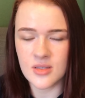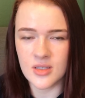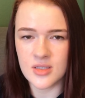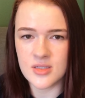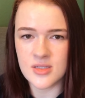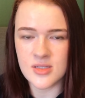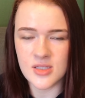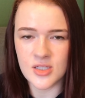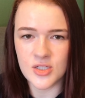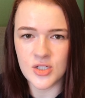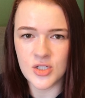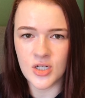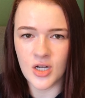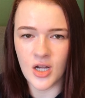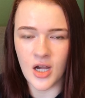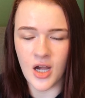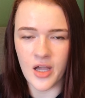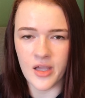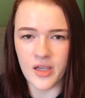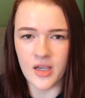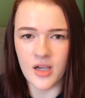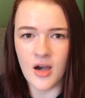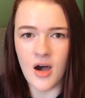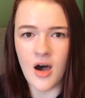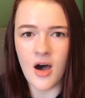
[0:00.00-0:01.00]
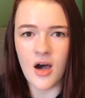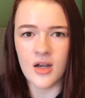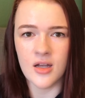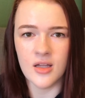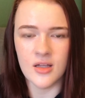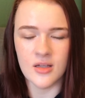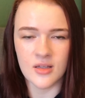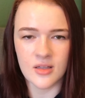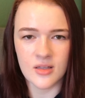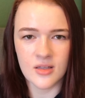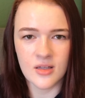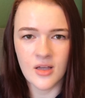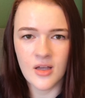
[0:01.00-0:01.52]
it's such an
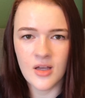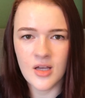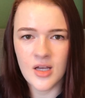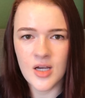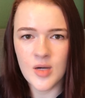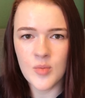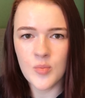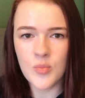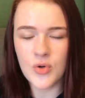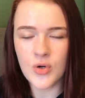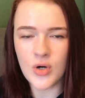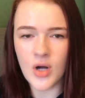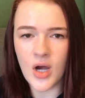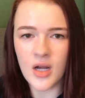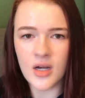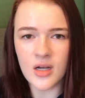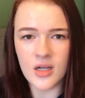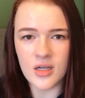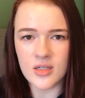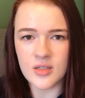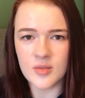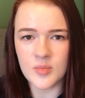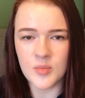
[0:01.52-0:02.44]
iconic product.